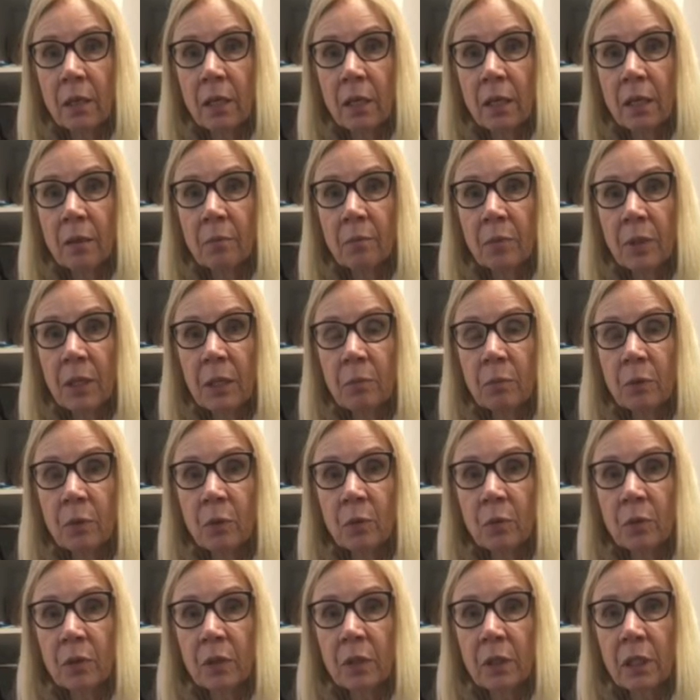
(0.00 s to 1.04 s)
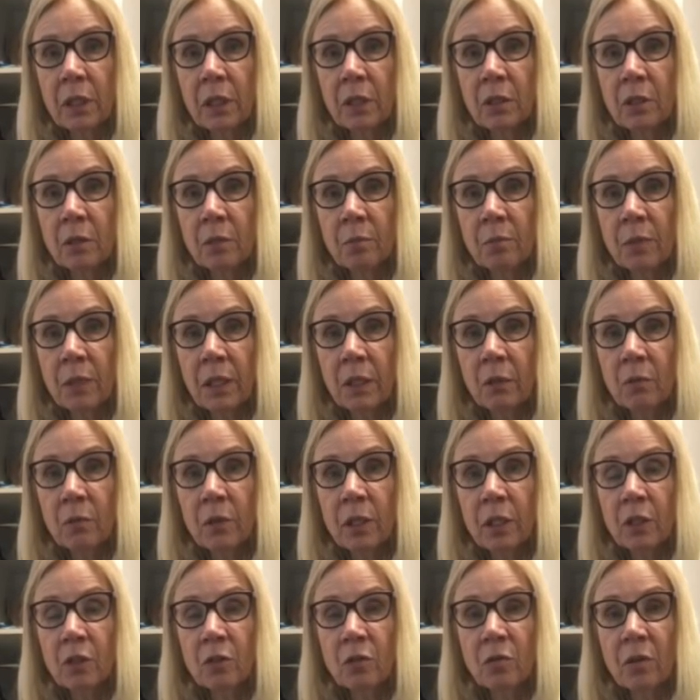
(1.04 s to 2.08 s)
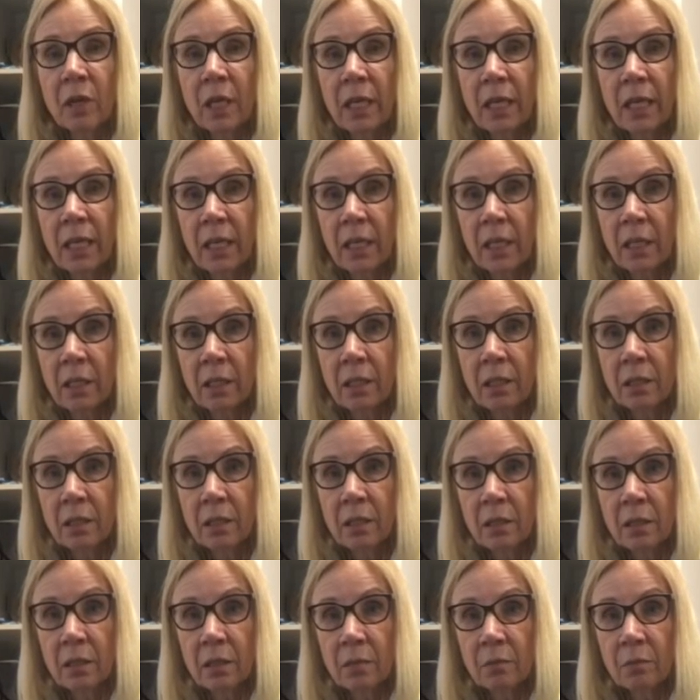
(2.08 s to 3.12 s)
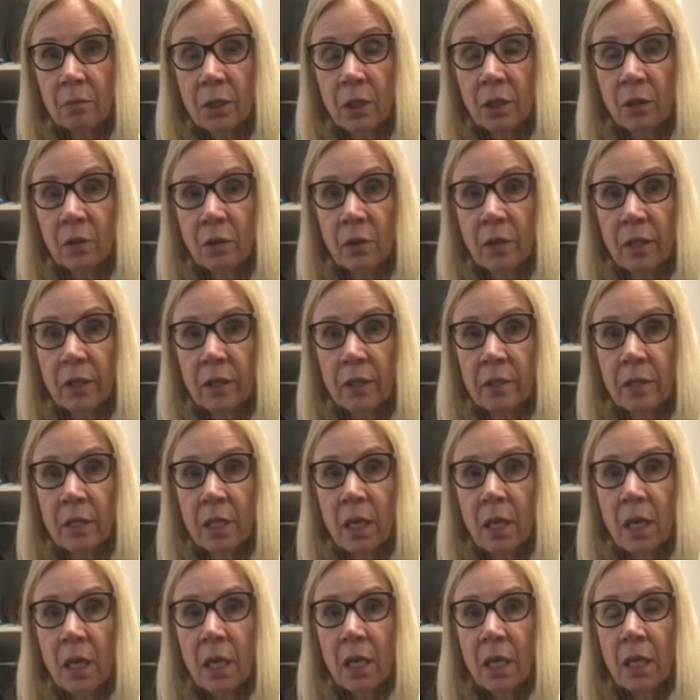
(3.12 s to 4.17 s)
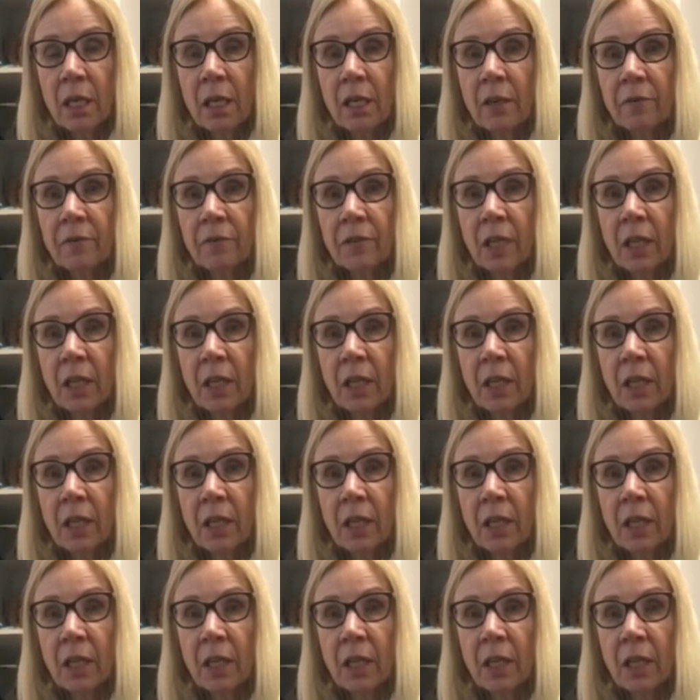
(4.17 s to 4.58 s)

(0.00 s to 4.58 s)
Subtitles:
and people will need to be retrained, because if